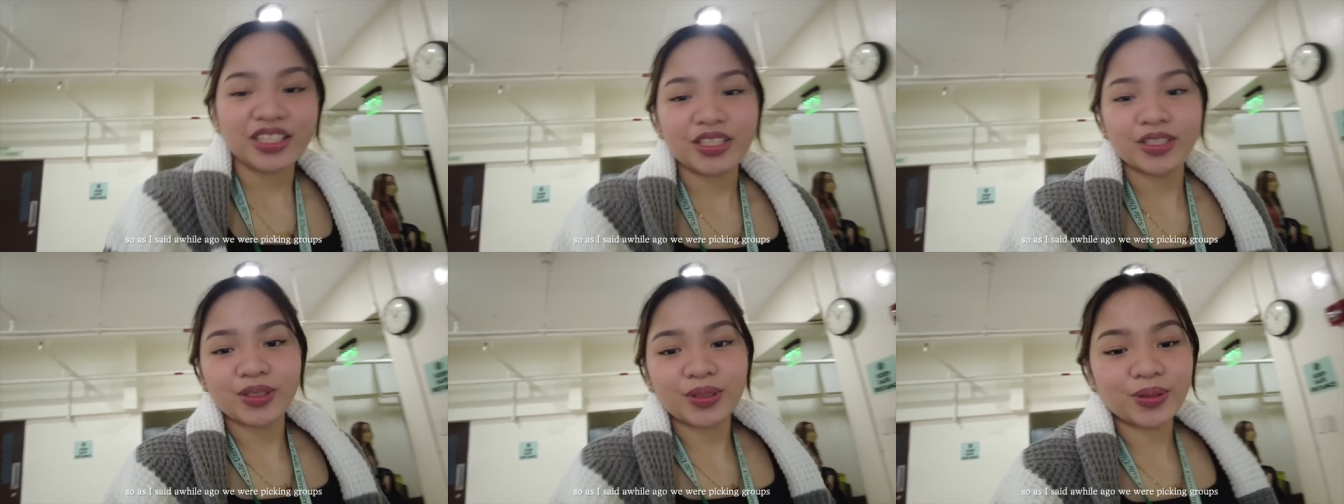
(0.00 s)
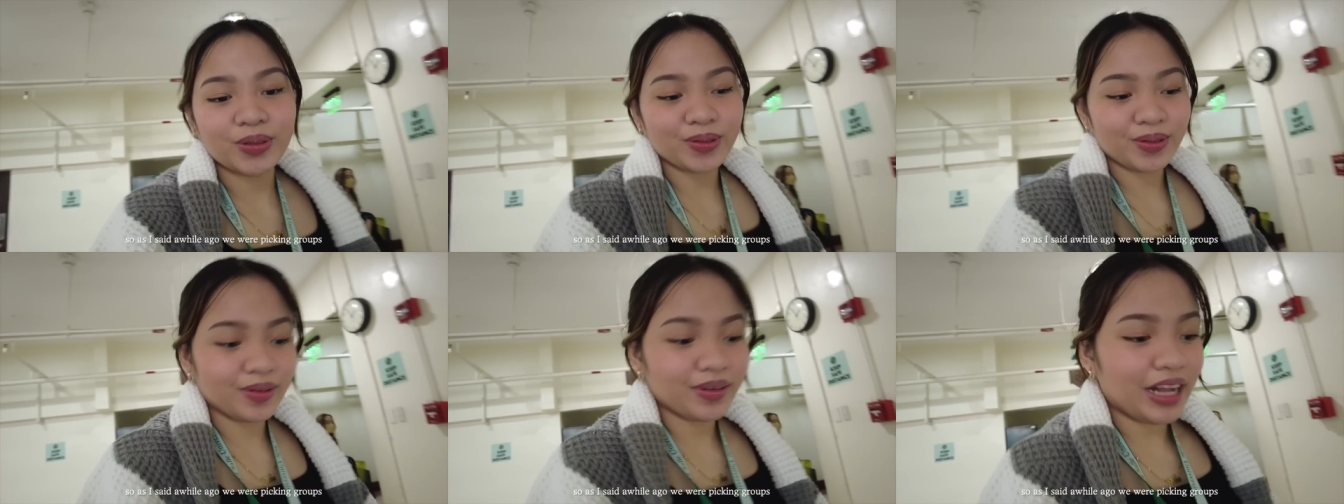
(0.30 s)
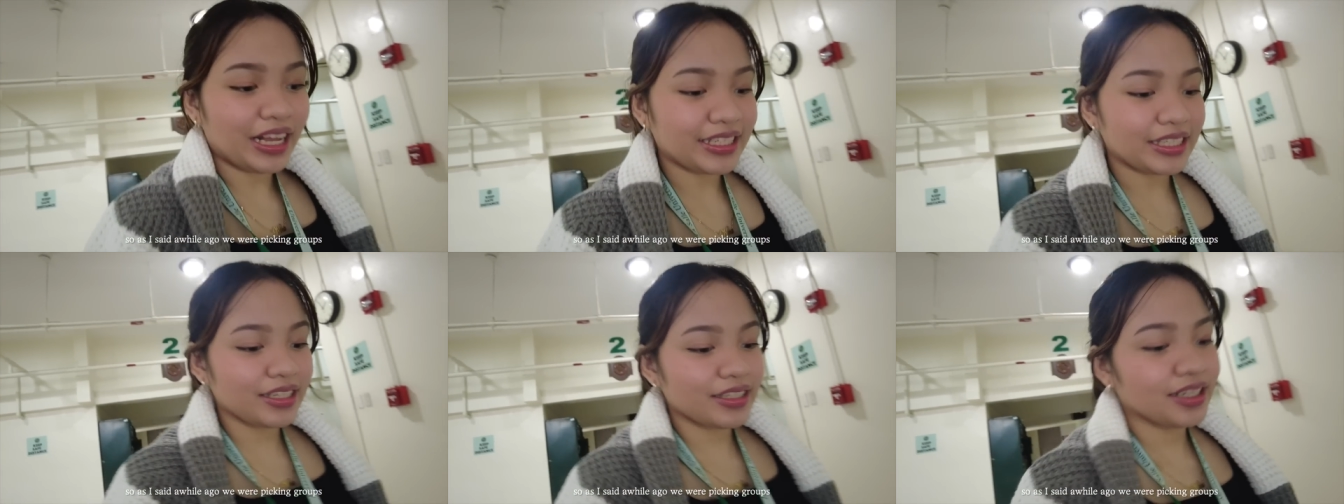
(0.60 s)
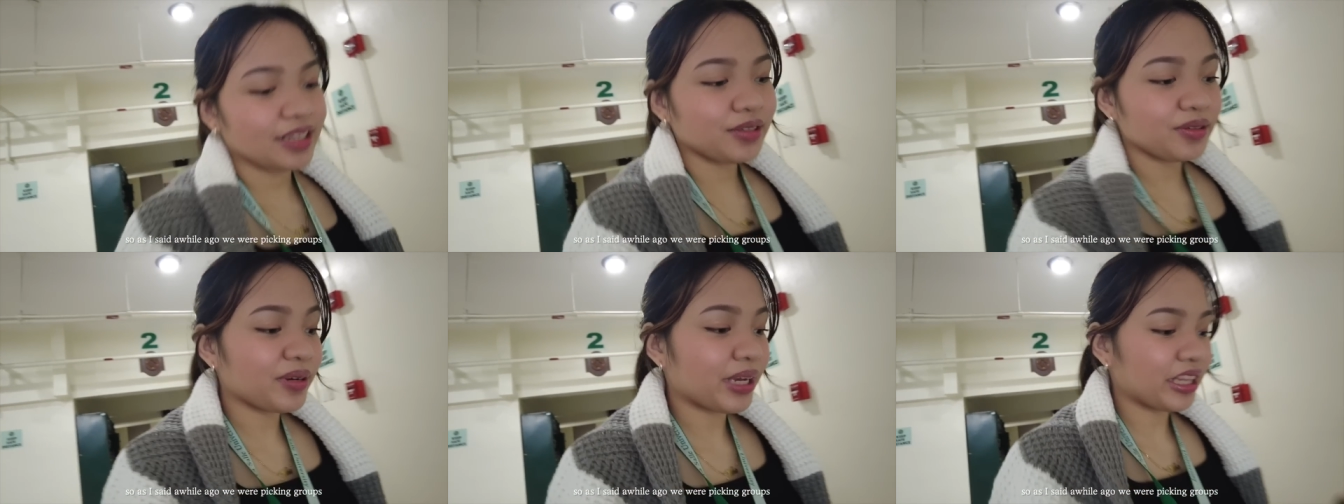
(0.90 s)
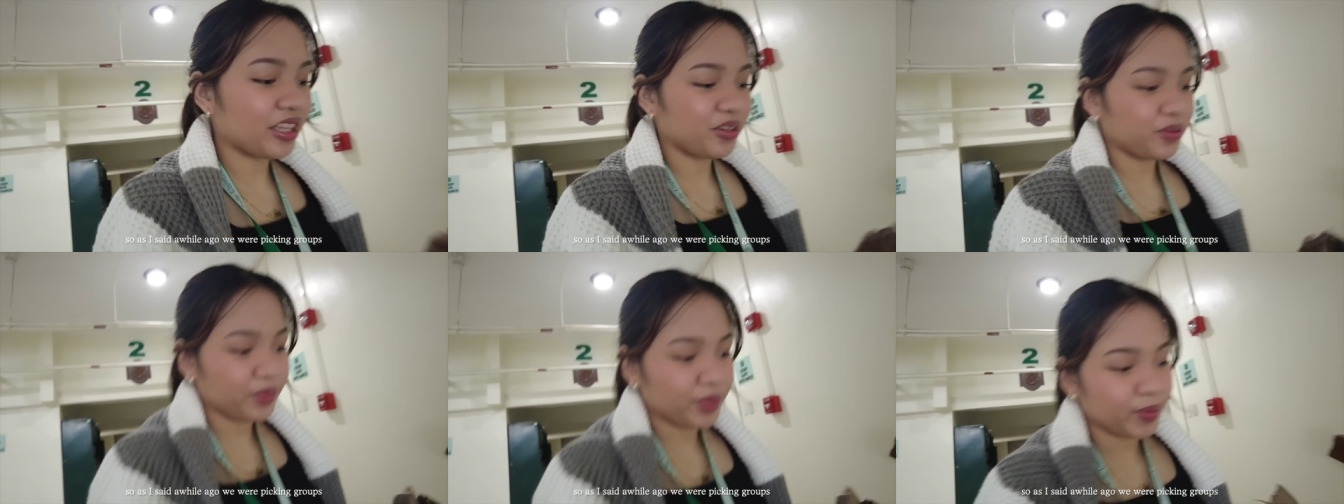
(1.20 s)
So as I said a while
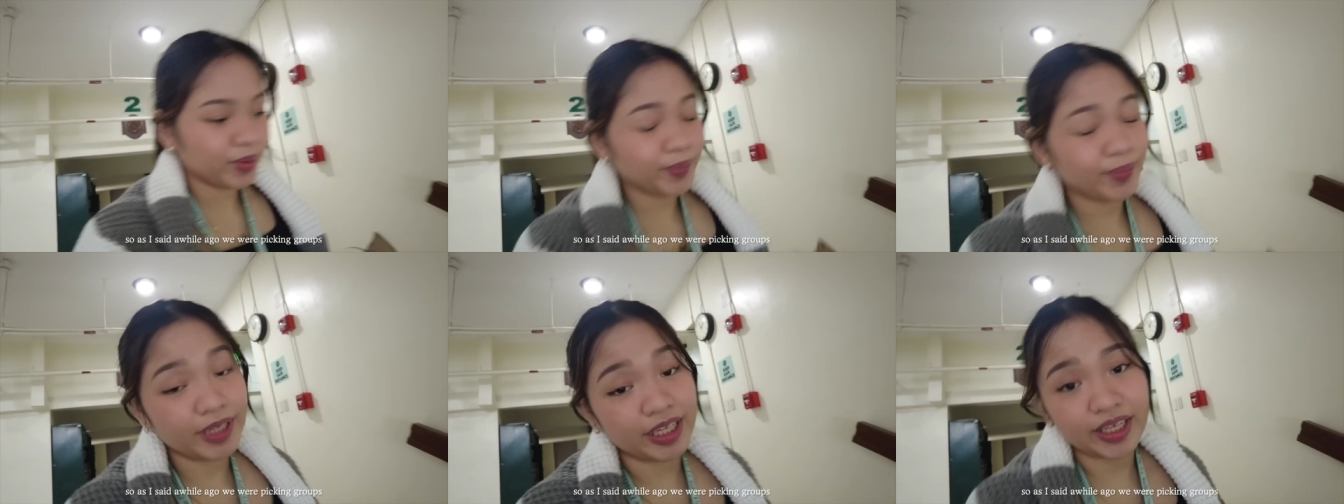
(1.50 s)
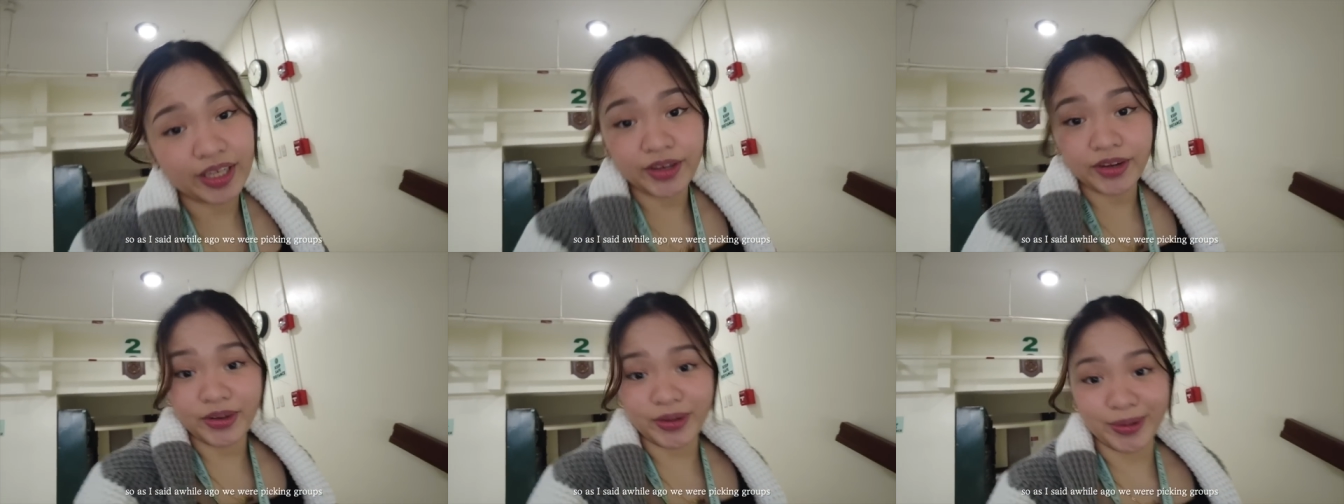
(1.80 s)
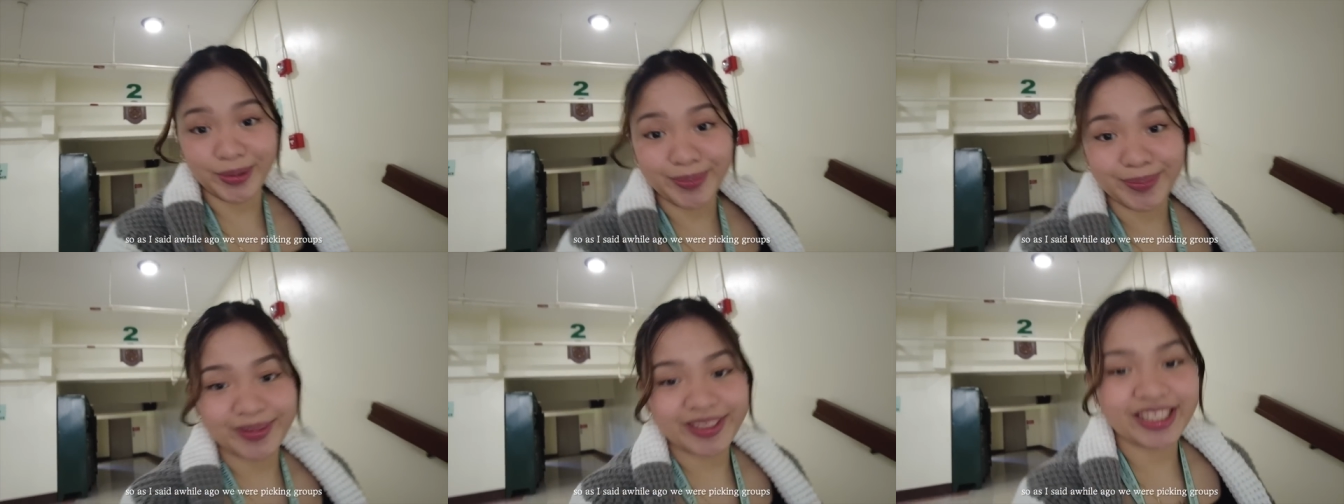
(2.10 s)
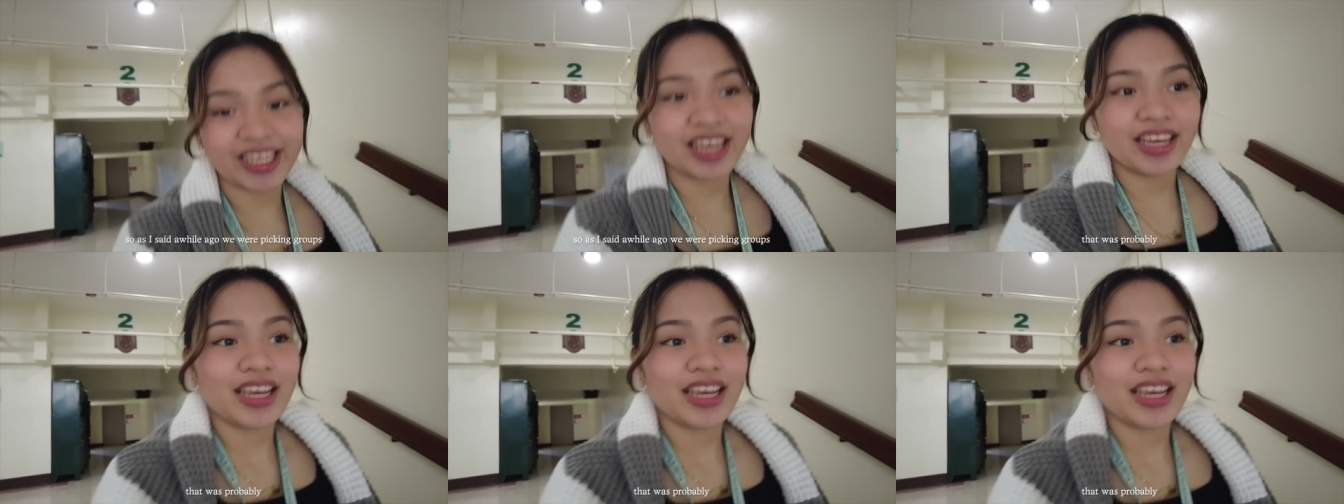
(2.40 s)
ago, we were making groups.